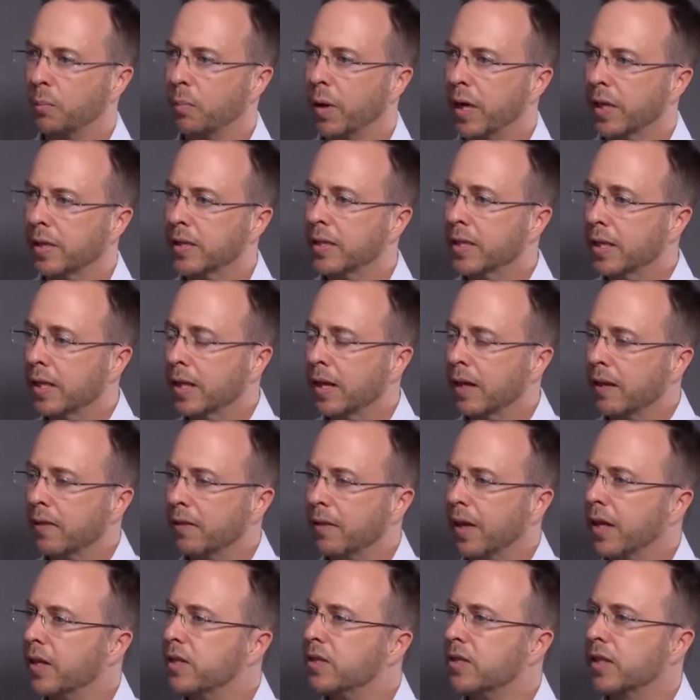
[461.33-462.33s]
But
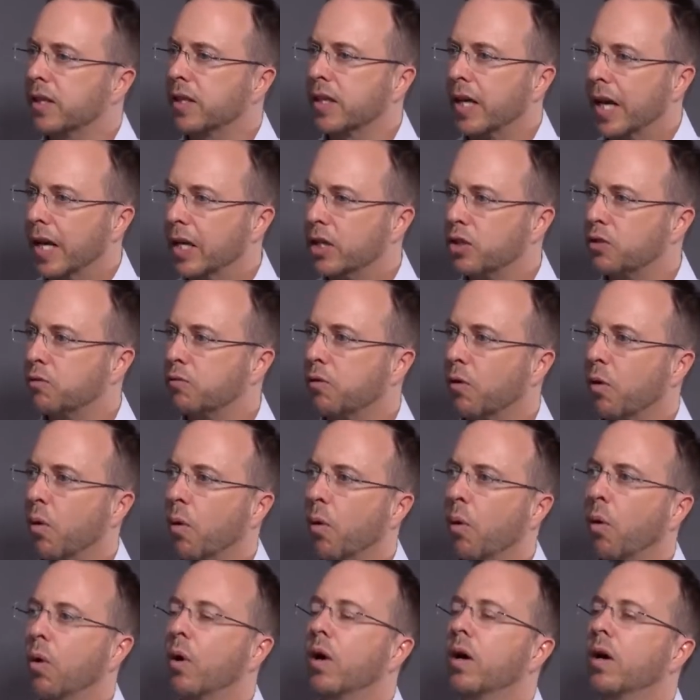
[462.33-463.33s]
that is the case
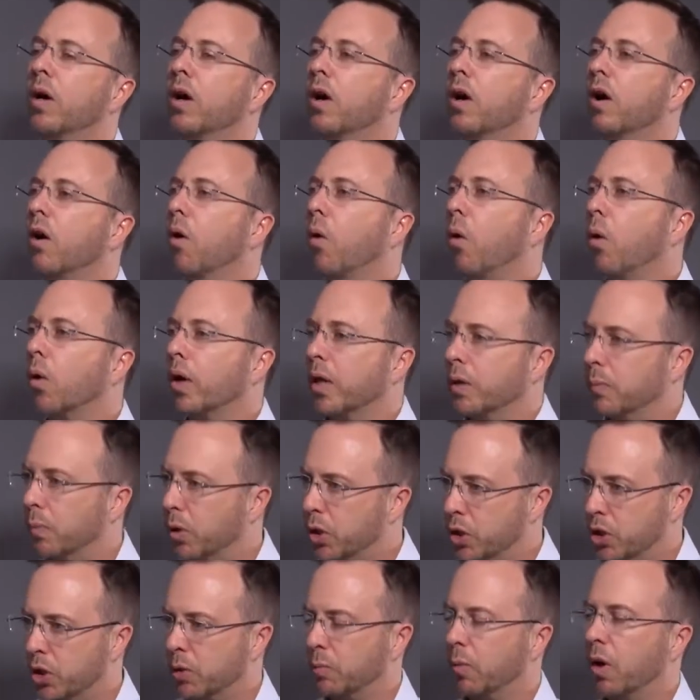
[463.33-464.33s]
for all
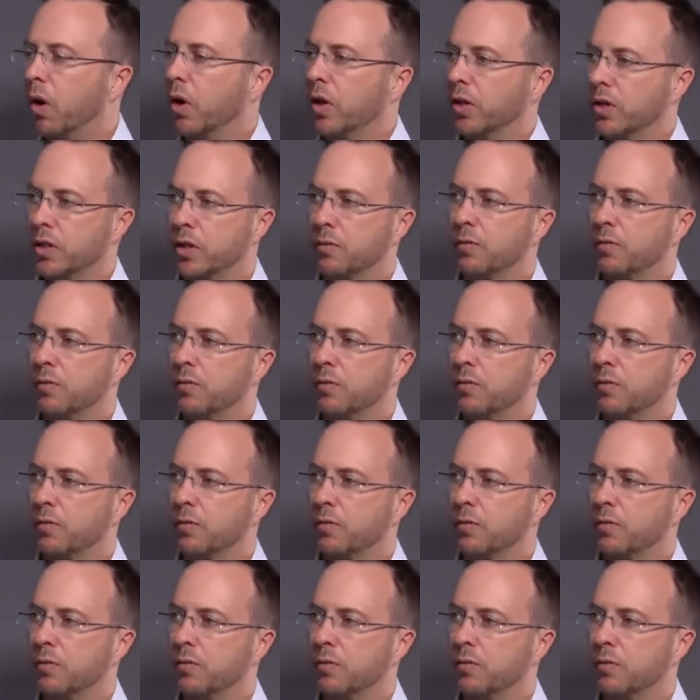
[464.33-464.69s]
emerging markets.